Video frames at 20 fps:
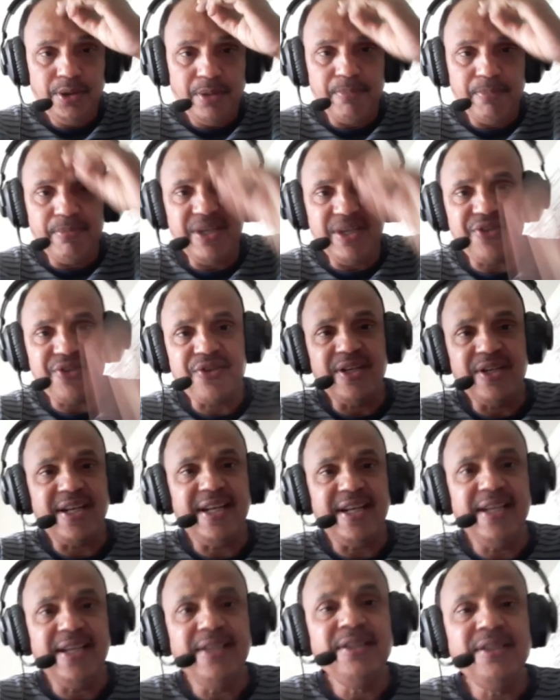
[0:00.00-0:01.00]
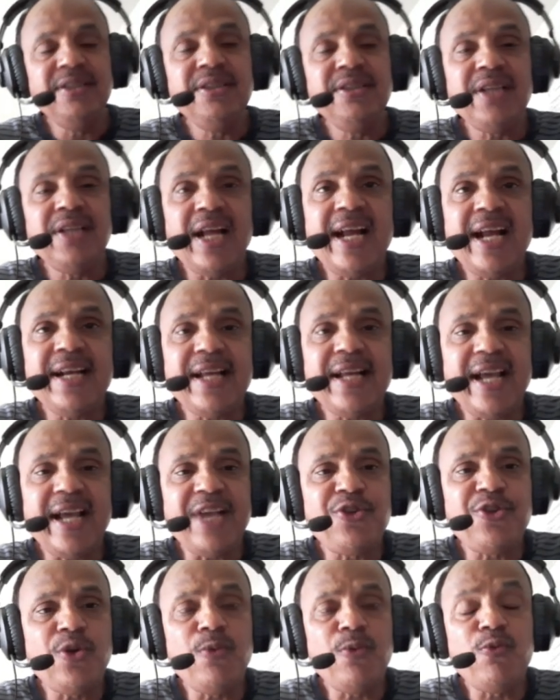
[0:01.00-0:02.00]
masonry. And
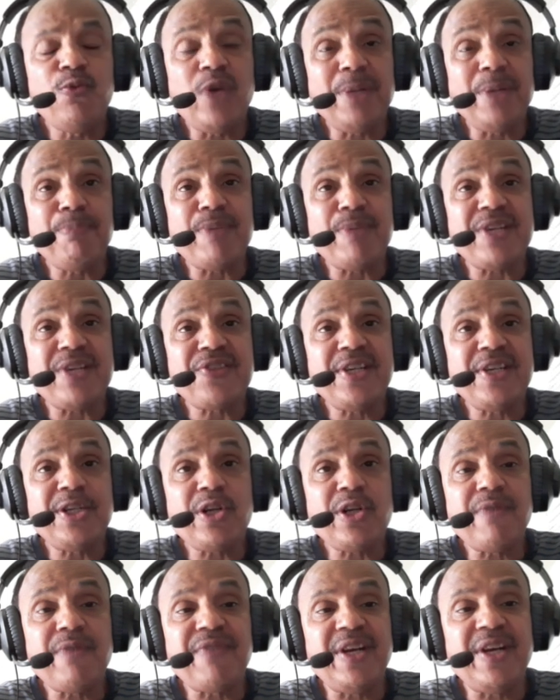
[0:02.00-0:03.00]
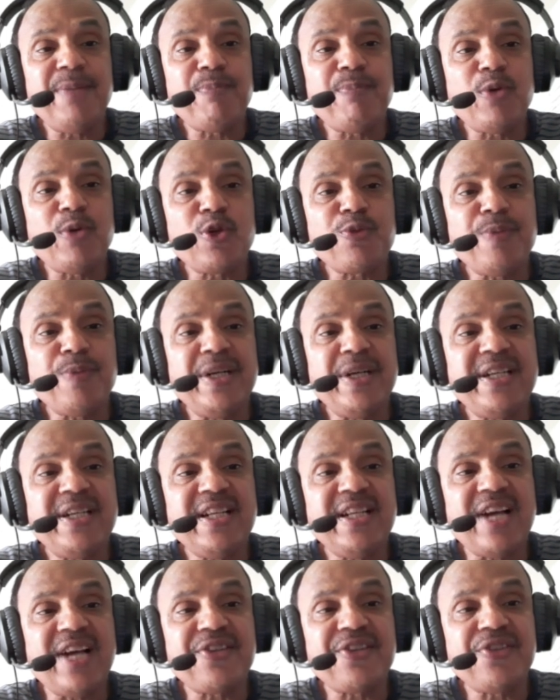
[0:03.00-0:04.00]
assume one percent of reinforcement
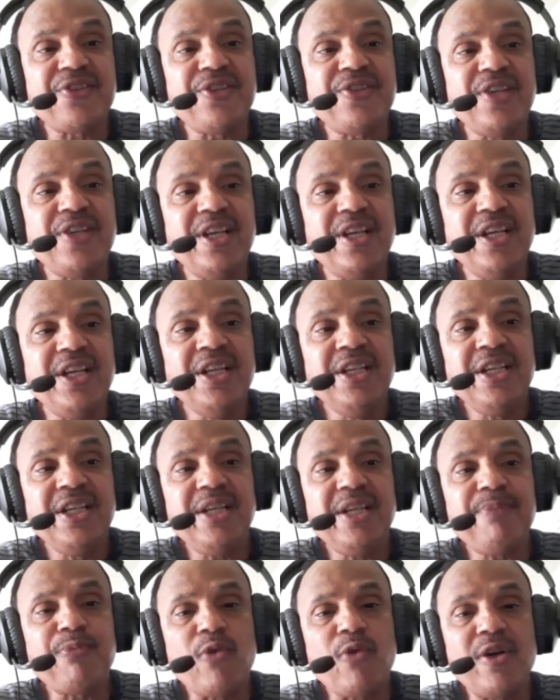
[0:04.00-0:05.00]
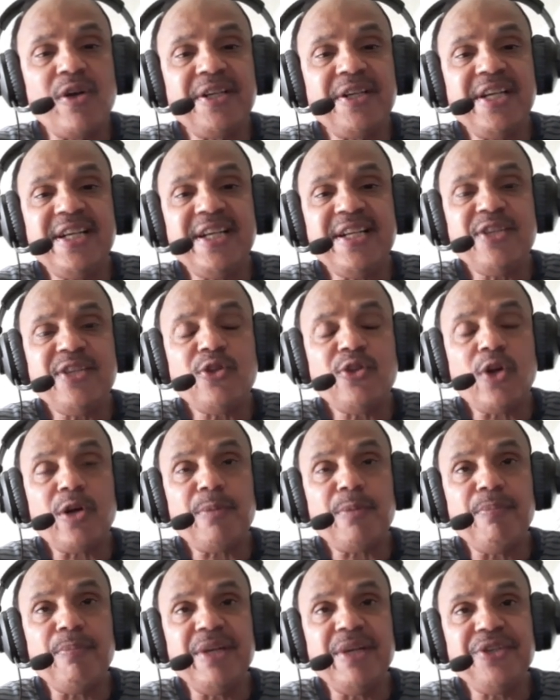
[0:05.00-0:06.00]
in R C C if quantity is
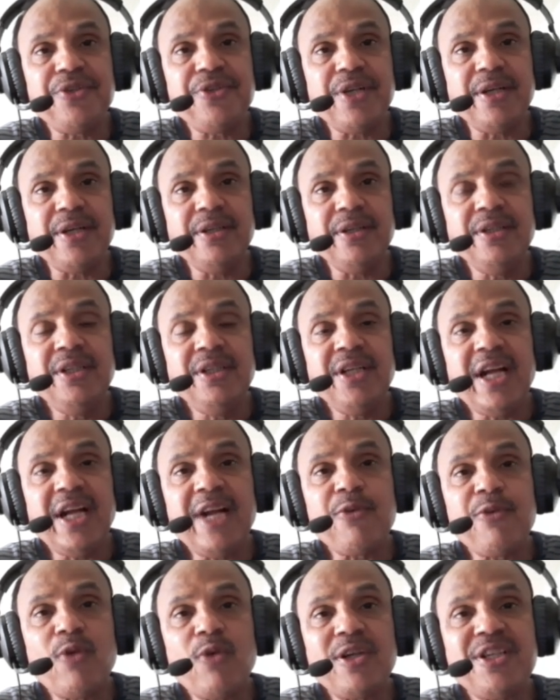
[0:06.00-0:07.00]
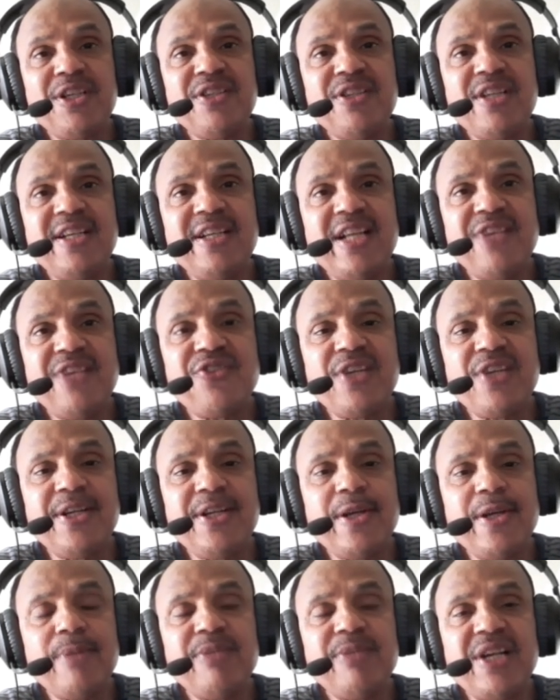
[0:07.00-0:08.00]
not mentioned. And what is the
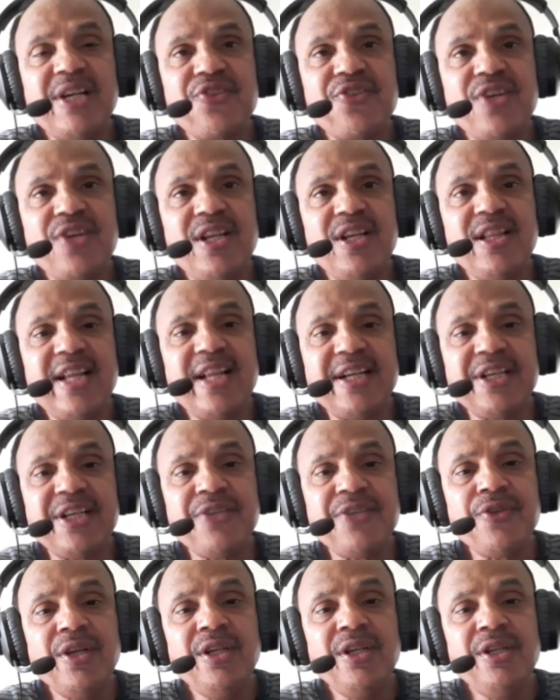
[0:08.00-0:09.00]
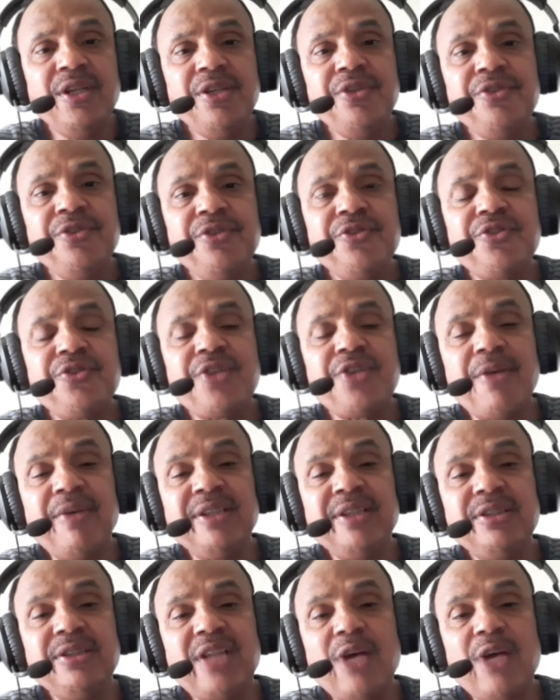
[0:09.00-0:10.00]
density of that steel? That is
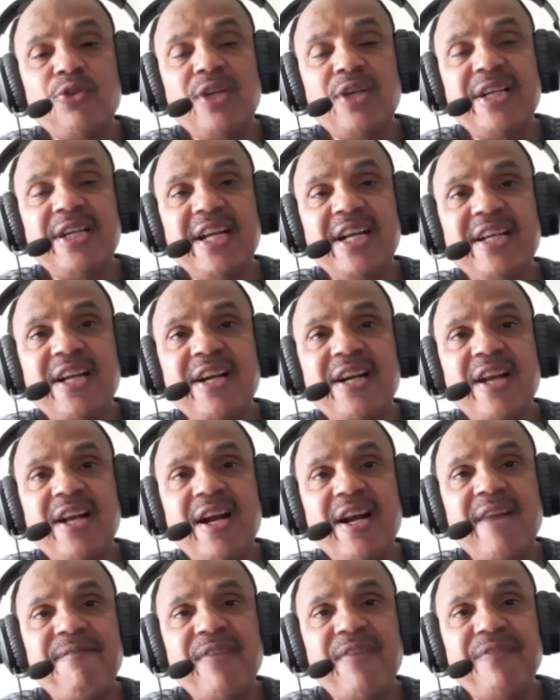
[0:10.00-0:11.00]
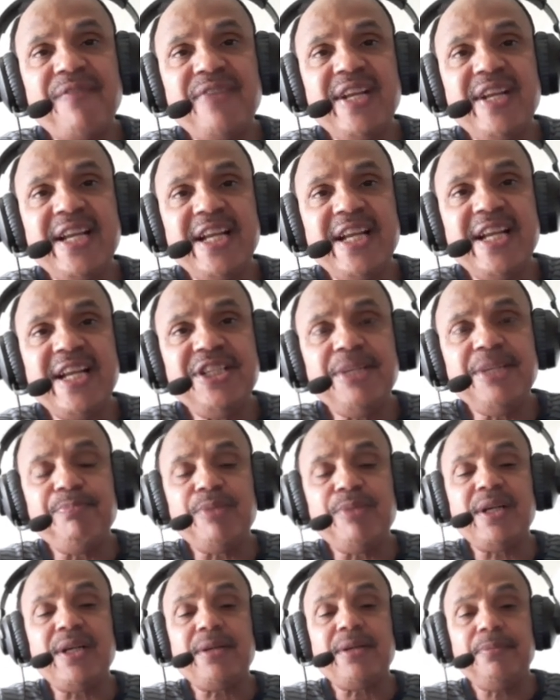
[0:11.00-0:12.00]
seven thousand eight hundred fifty kilograms
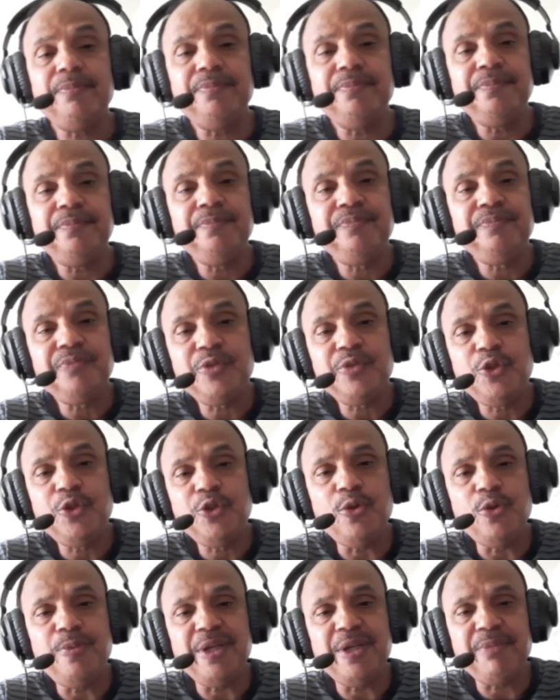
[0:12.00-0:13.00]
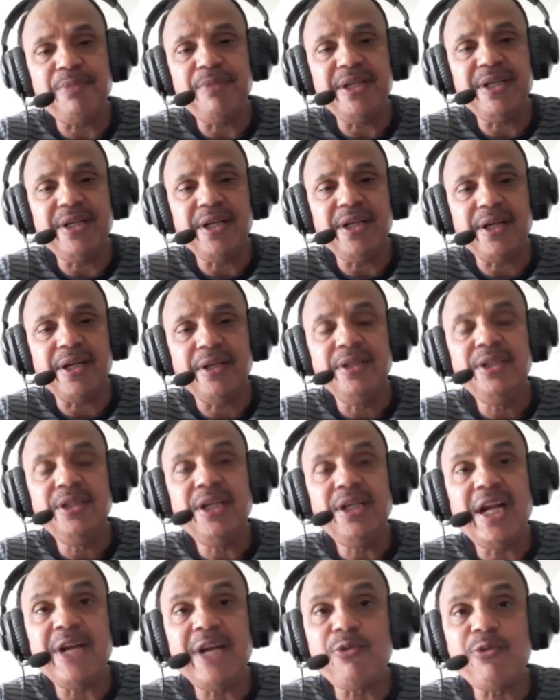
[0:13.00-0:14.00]
per cubic meter.
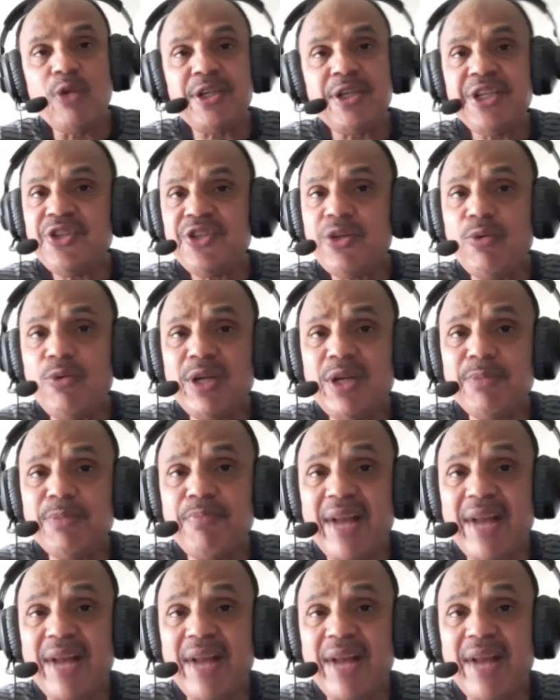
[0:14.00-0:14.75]
And what is the one